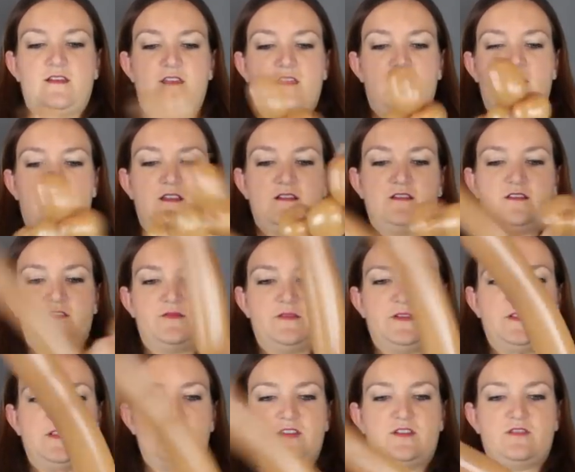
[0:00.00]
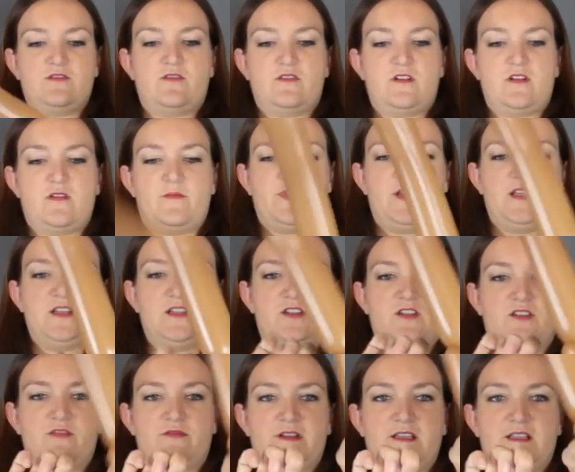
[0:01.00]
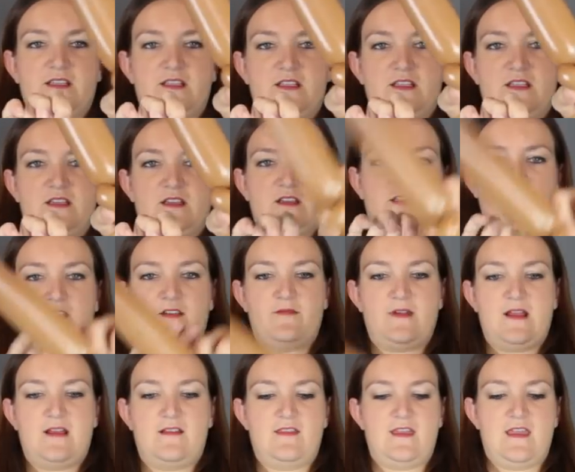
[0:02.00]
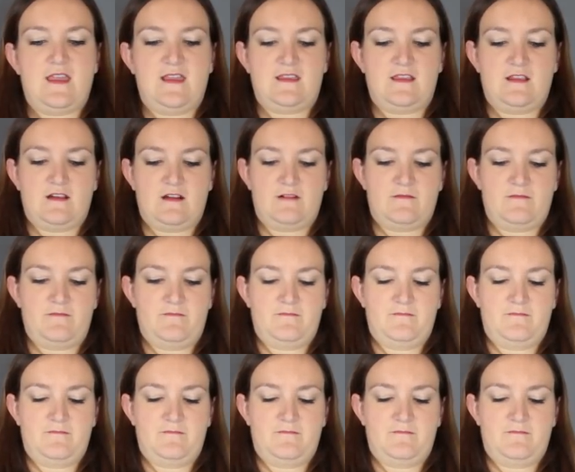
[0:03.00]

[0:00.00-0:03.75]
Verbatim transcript: and twist your pinch twist around that ear.